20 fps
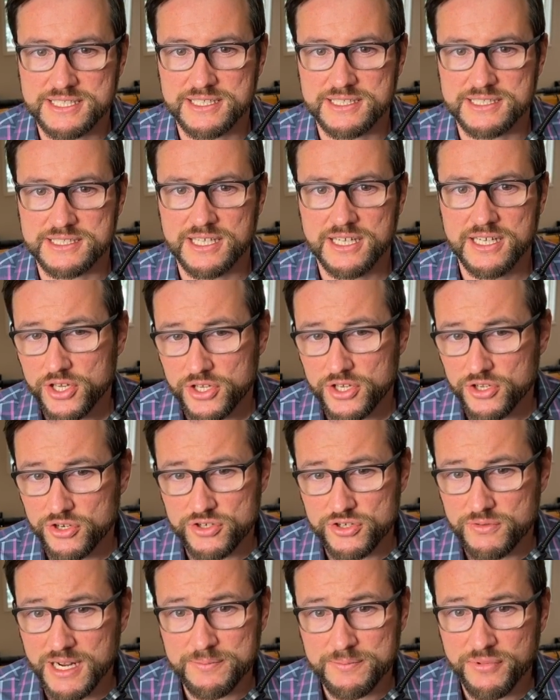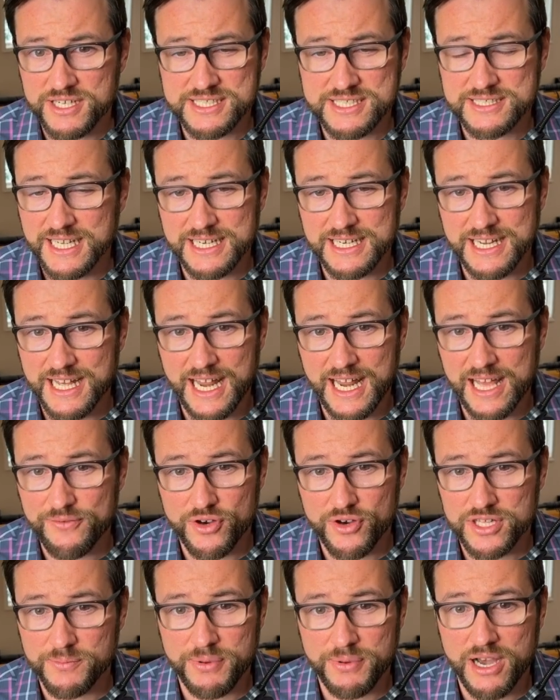because your direct boss might not have
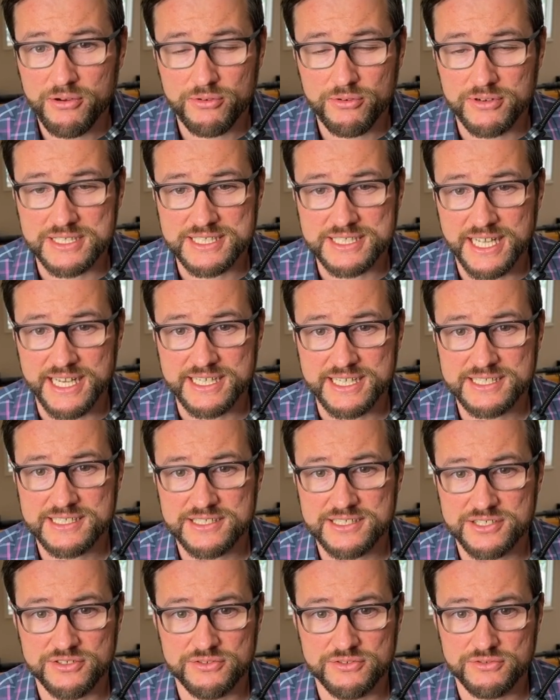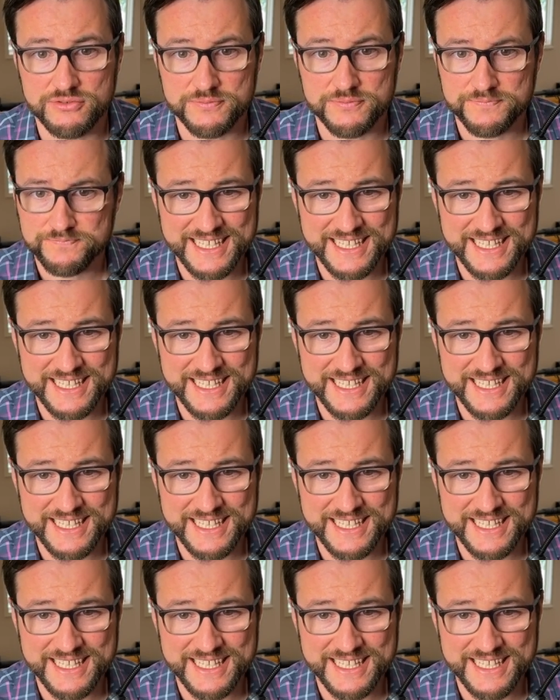all the power it takes to